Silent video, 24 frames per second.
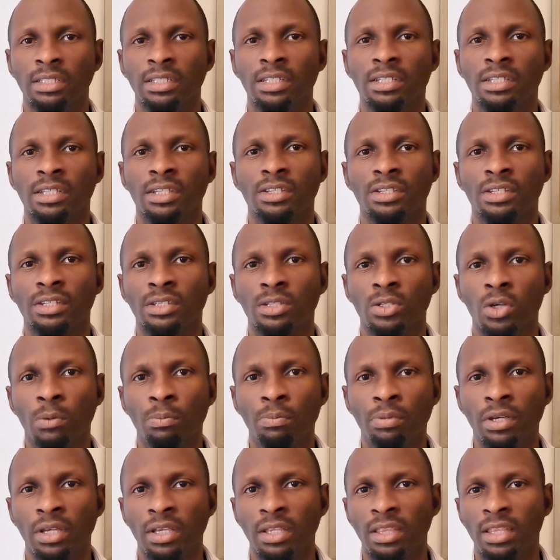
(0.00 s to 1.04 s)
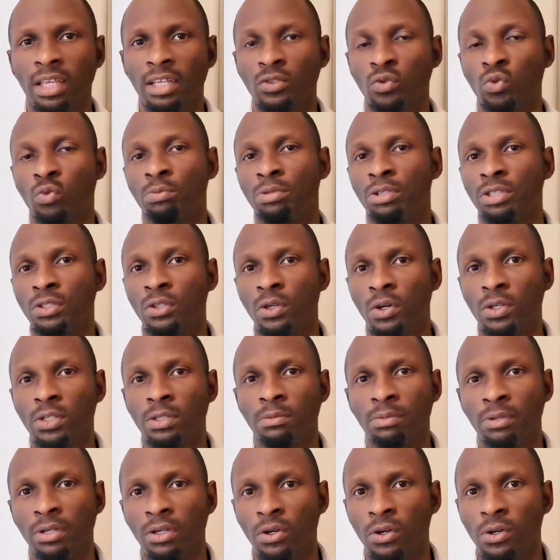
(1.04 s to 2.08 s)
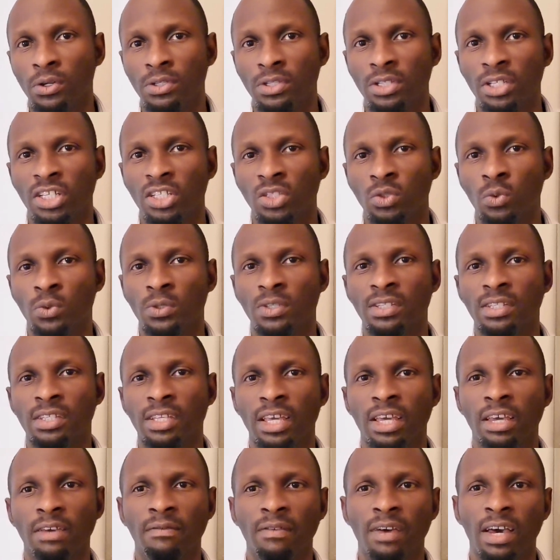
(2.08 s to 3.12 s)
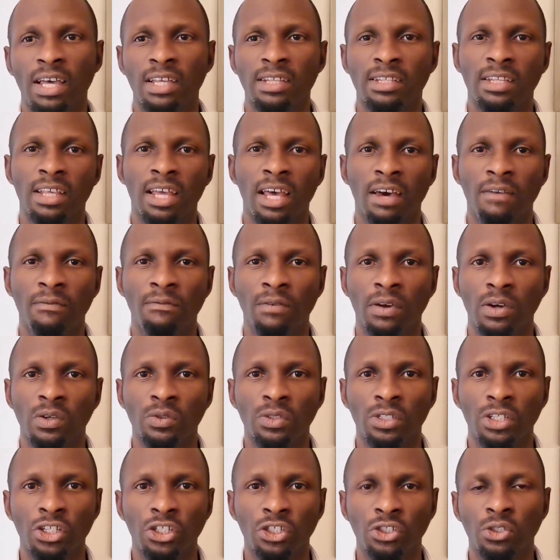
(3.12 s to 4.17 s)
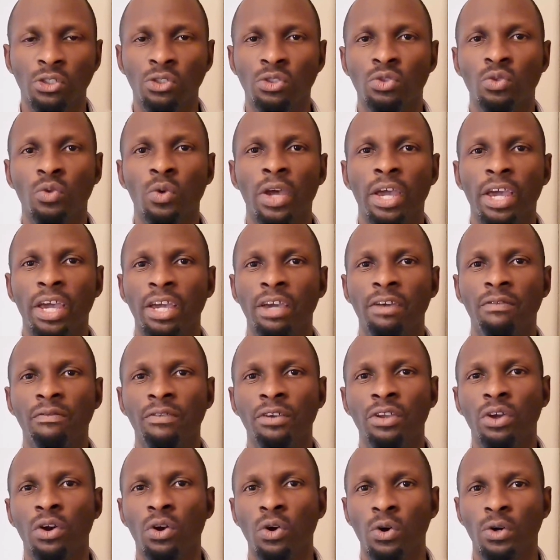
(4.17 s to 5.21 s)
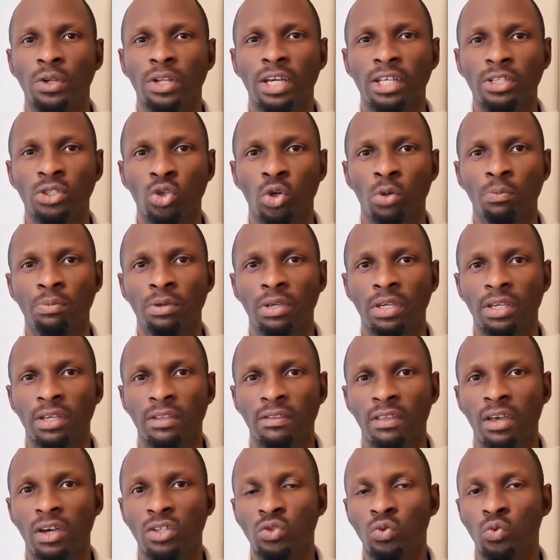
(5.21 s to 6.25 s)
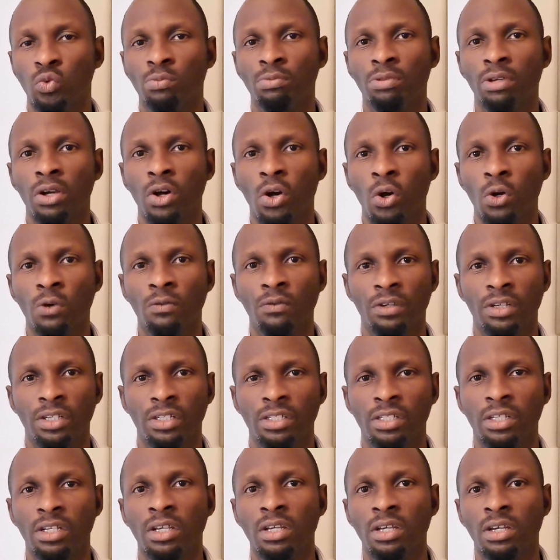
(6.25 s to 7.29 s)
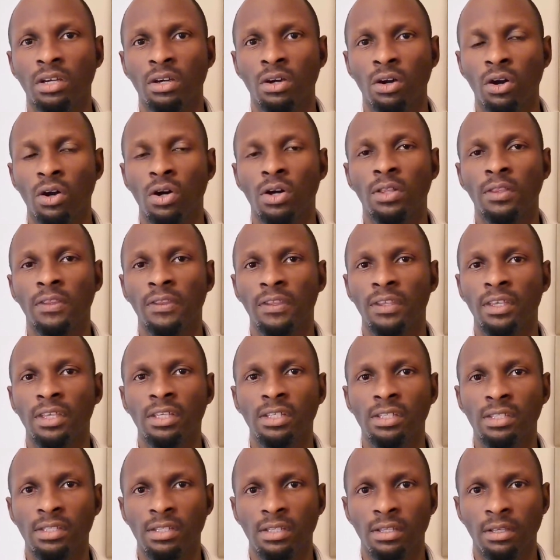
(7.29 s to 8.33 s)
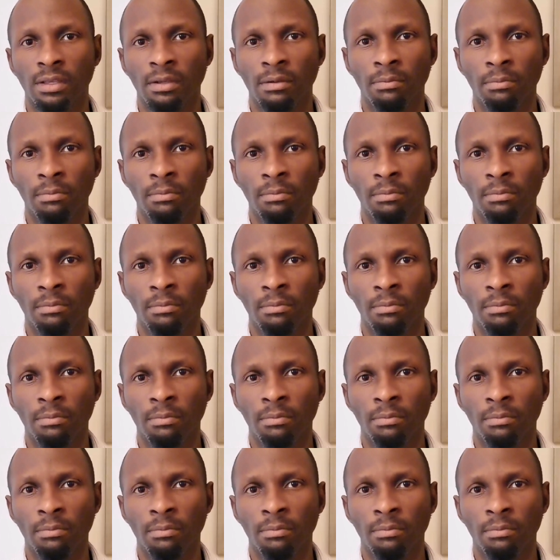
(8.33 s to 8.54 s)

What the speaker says: This is the topic that will be taught because it will serve as a foundation to every other topic that will be covered on this